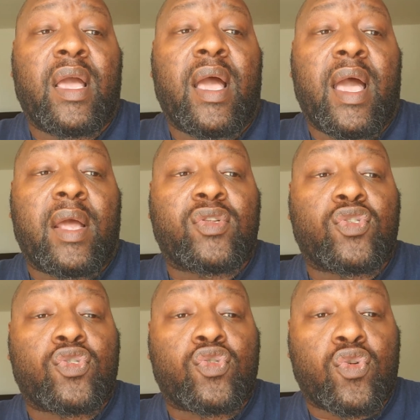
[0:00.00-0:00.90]
I
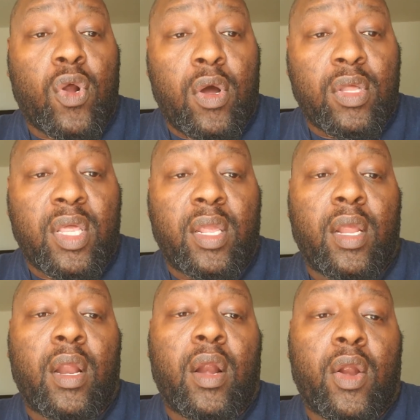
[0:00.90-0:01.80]

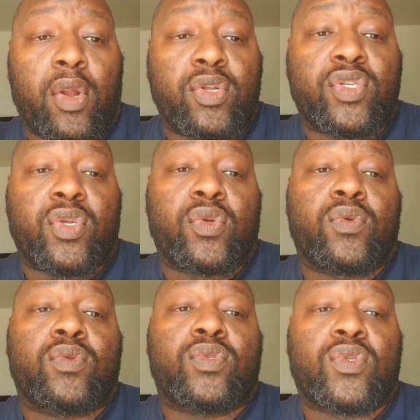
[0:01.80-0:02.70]
strongly urge
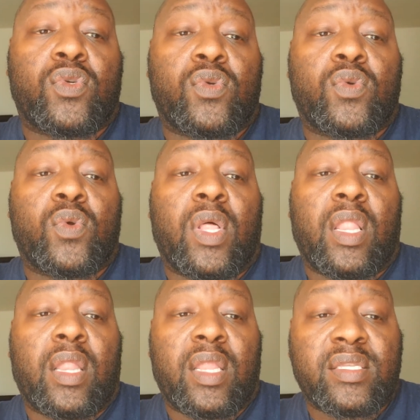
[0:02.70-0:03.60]
you to
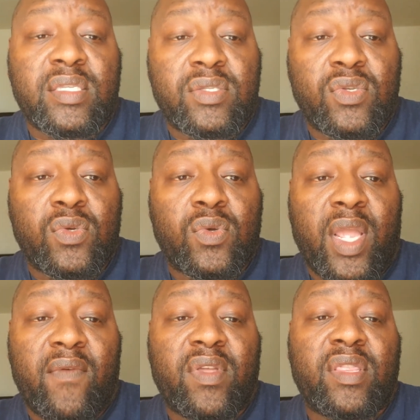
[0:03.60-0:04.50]
listen to
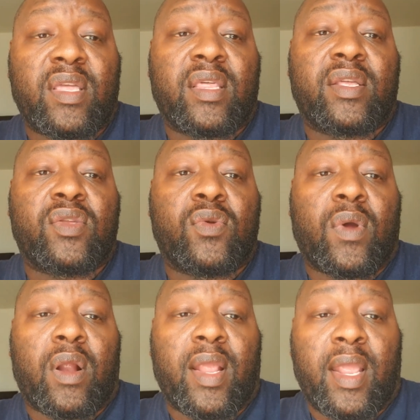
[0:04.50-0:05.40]
everything that you
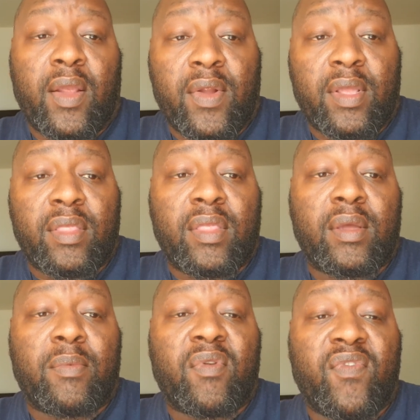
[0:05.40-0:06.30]
are hearing
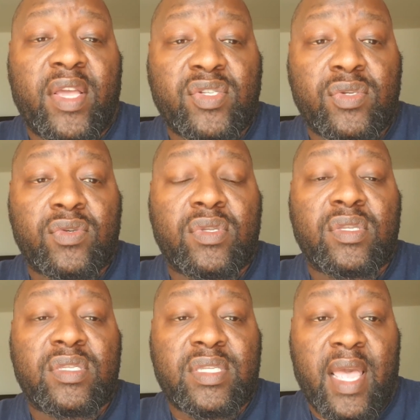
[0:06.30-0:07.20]
the professionals
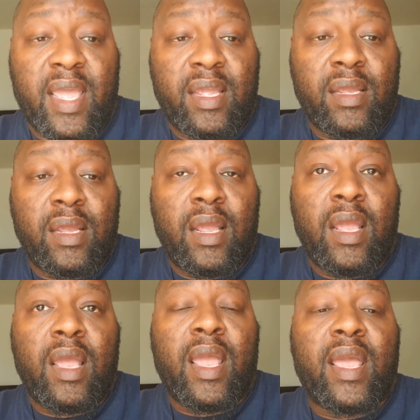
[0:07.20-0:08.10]
say
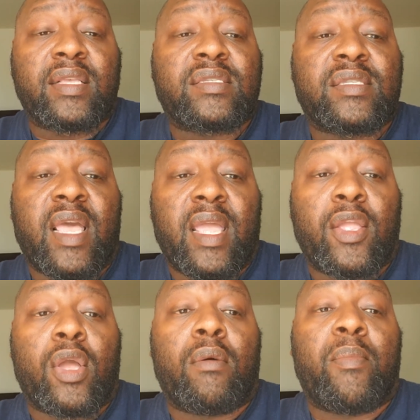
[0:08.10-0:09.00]
and stay
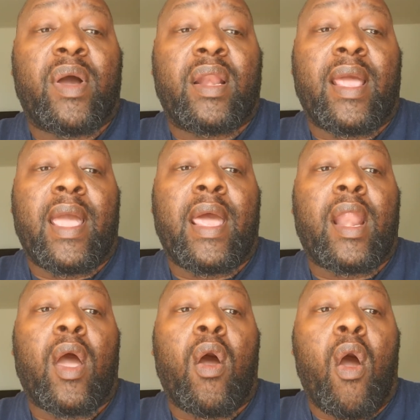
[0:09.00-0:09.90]
your butt at
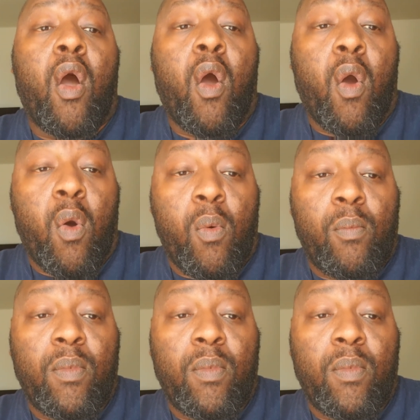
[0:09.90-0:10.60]
home.